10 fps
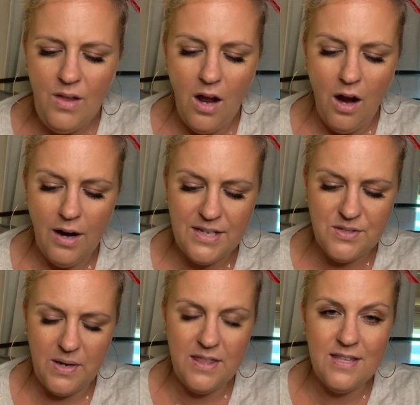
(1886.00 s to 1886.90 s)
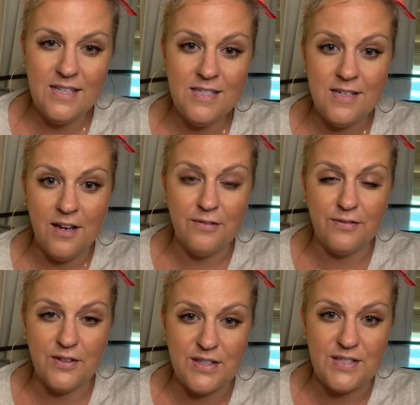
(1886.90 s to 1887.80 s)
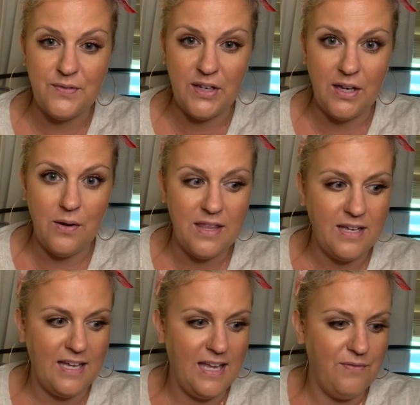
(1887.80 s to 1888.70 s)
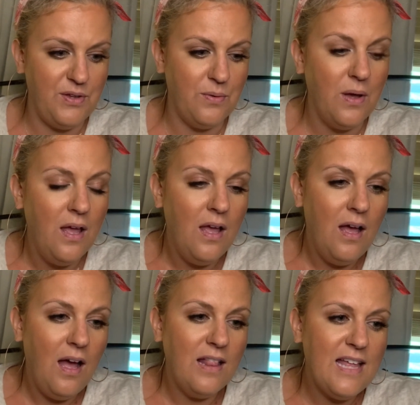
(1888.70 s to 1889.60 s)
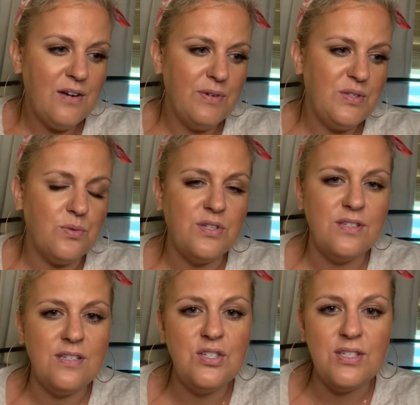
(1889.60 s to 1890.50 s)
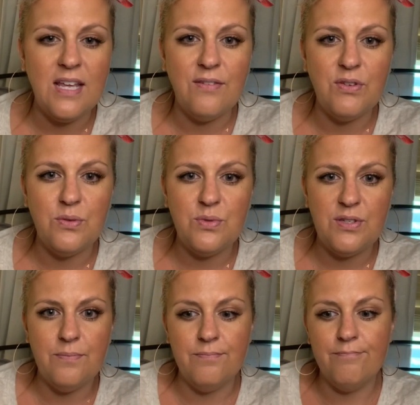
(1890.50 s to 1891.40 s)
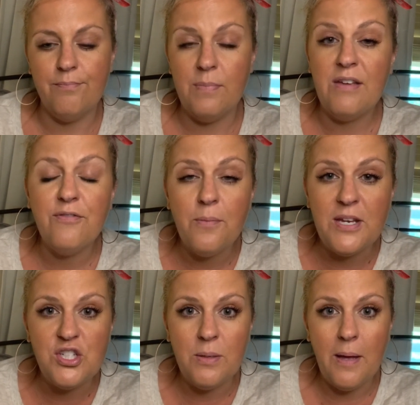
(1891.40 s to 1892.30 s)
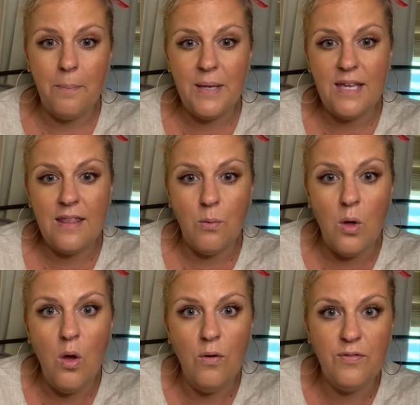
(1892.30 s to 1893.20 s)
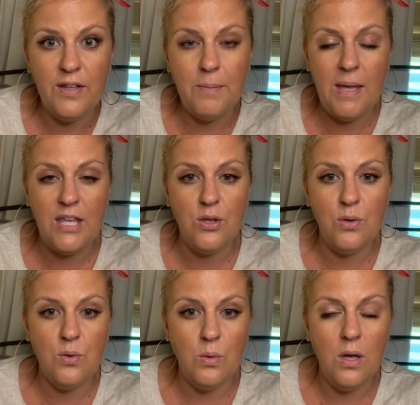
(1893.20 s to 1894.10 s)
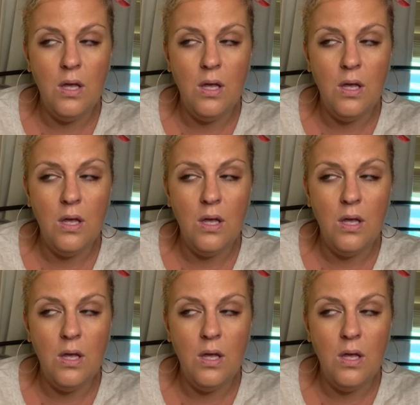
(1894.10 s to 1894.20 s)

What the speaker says: All right. So I think that's enough for this video. I think I gave you a lot of resources and just gave you some information about me that will hopefully make you,